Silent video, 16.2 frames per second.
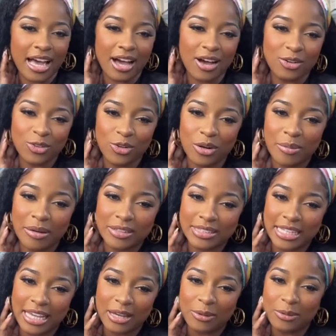I don't know
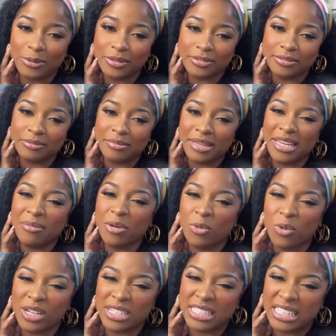about that. Maybe
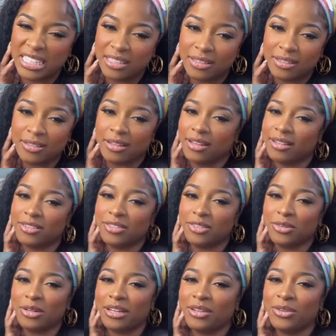one day. I don't
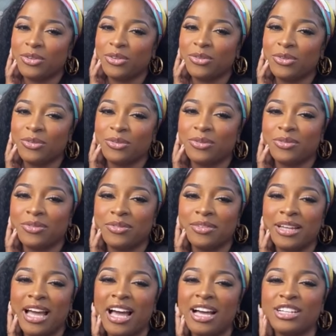
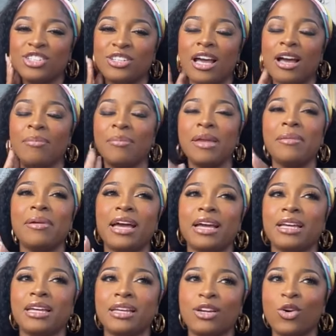know. I maybe
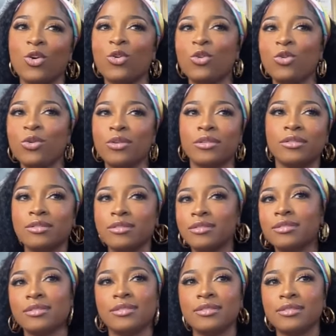can go.
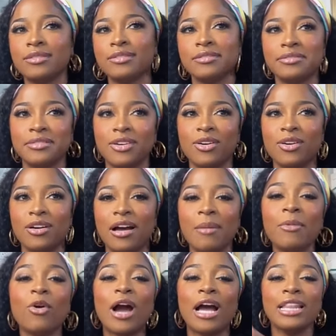
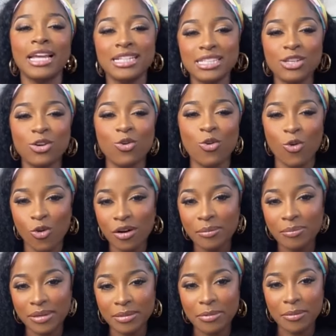I like to go
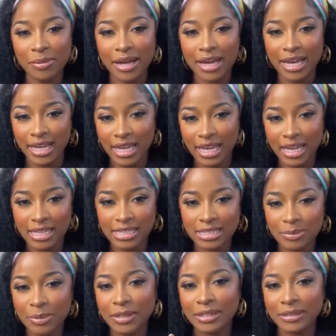on people
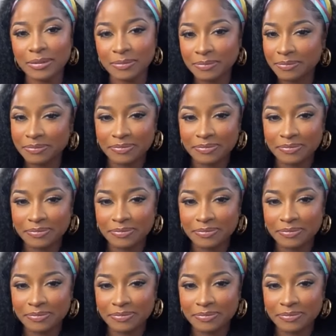podcast, but